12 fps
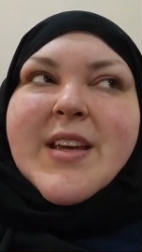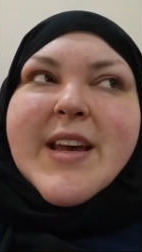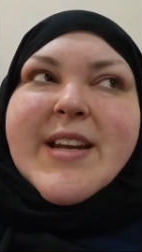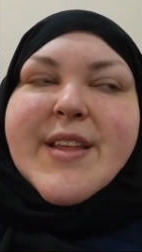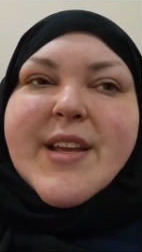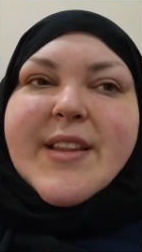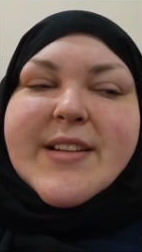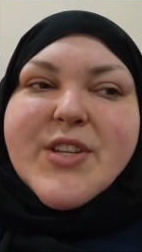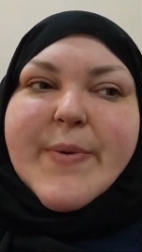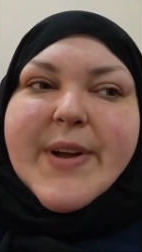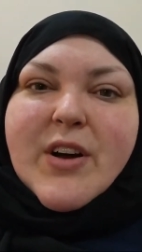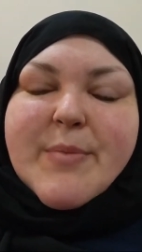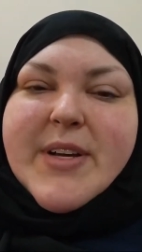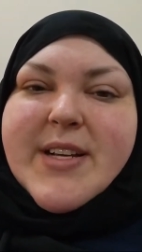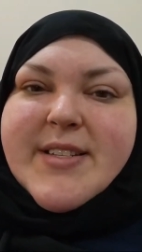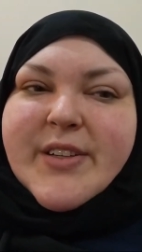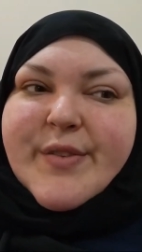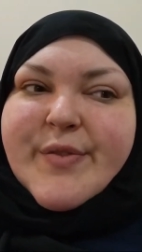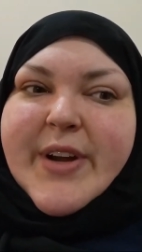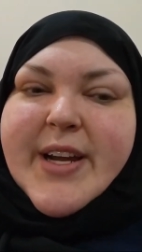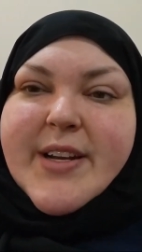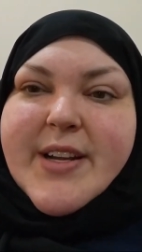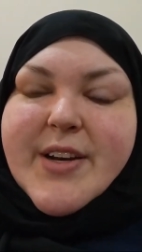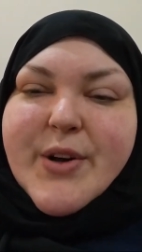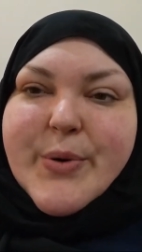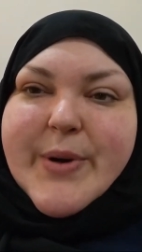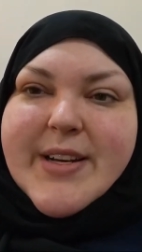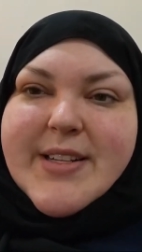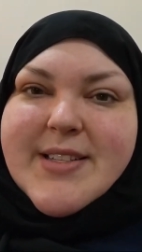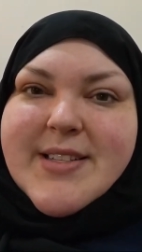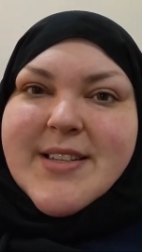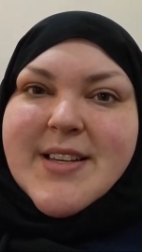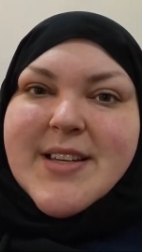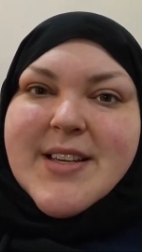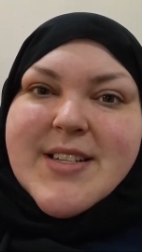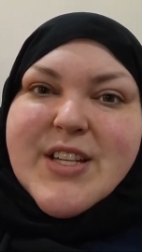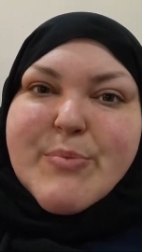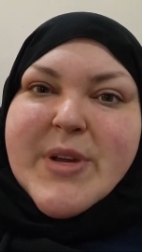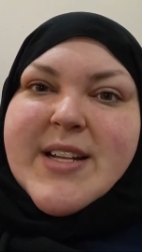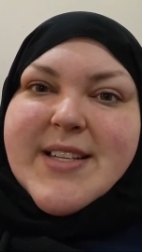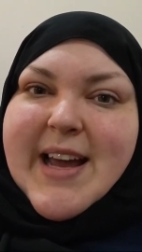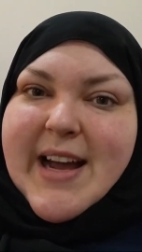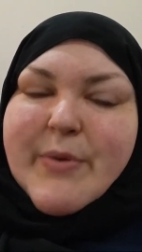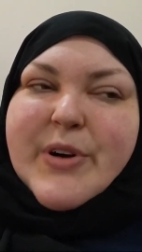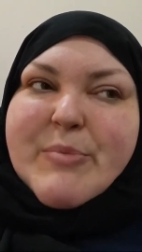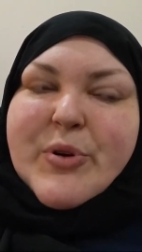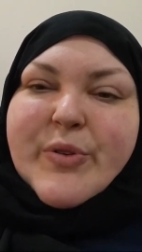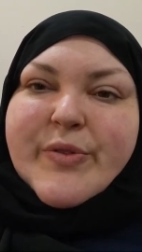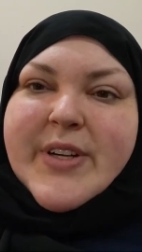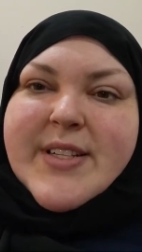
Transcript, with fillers: anything that's going on because they're afraid, you know, and it's to me, it's coward move.